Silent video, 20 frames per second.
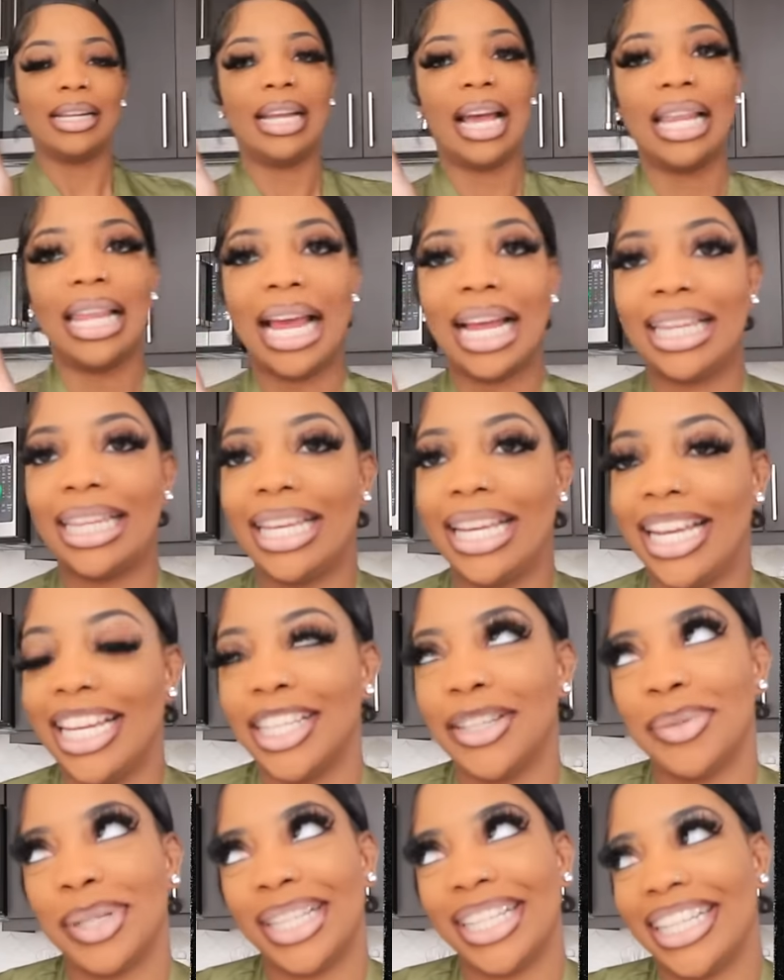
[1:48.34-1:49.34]
not like
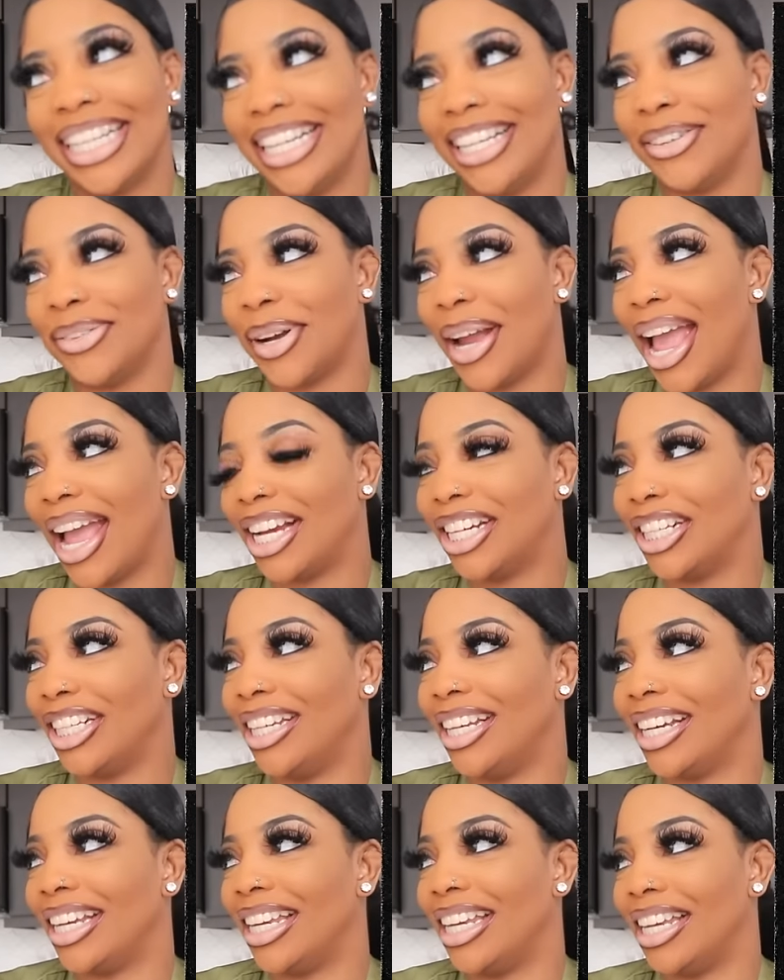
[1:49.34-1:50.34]
these, which these were
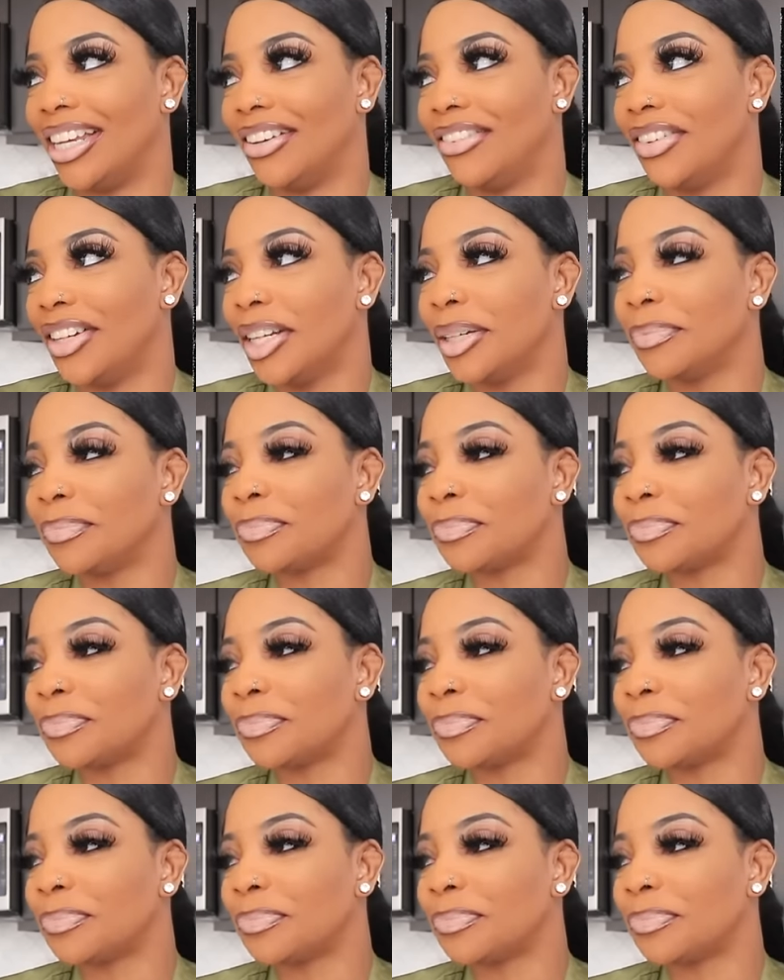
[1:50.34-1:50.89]
actually a gift